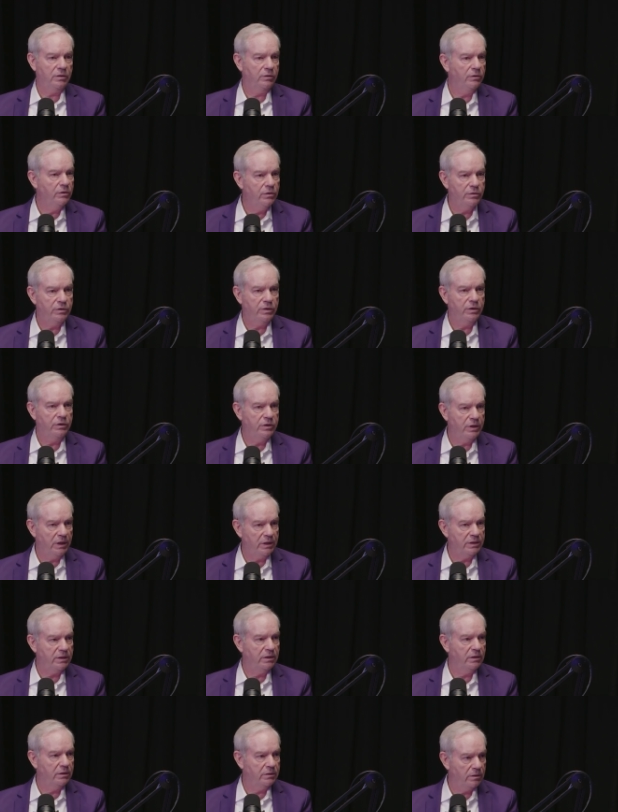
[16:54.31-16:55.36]
are you
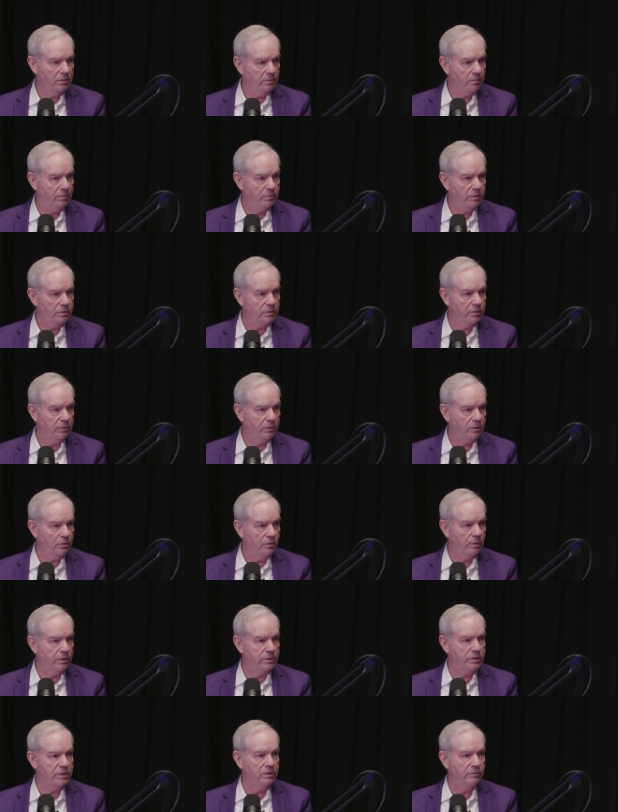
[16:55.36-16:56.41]
suggesting certain
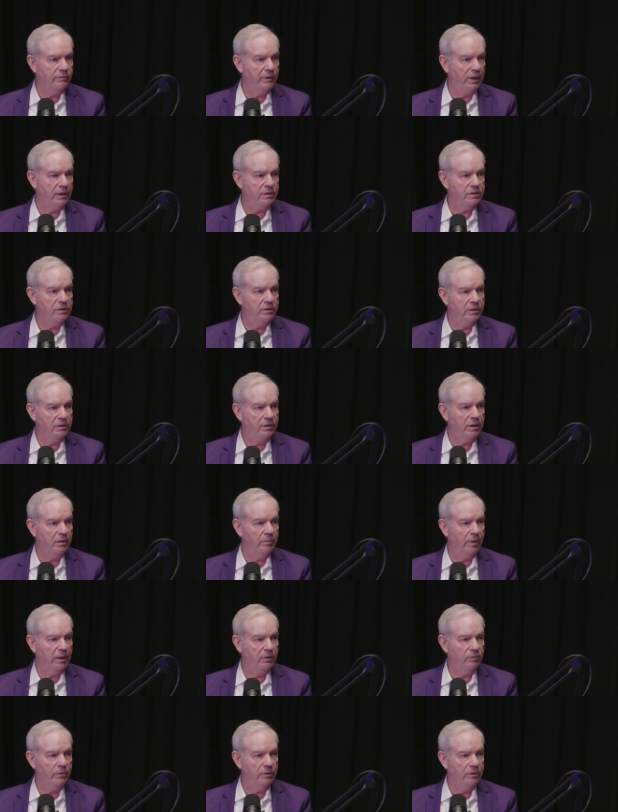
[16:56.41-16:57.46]
courses of action that they
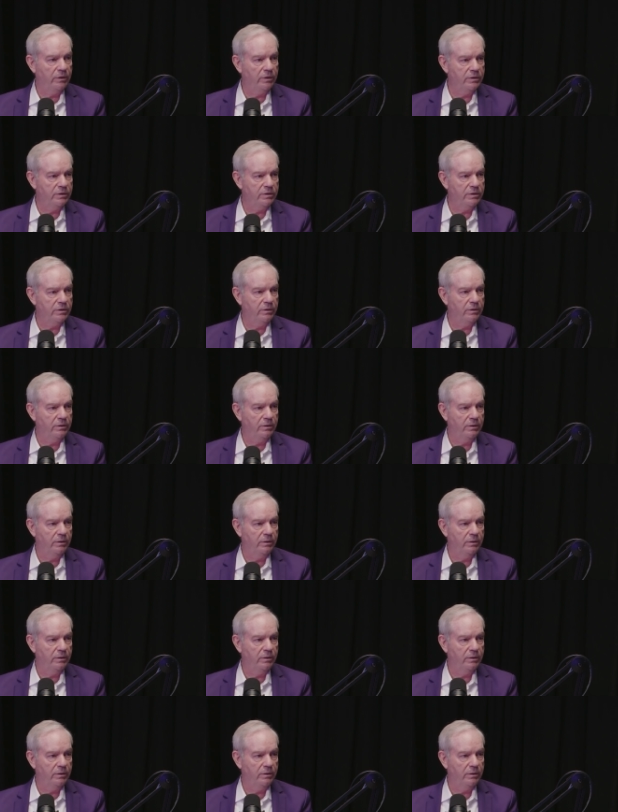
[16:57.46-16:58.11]
might want to consider?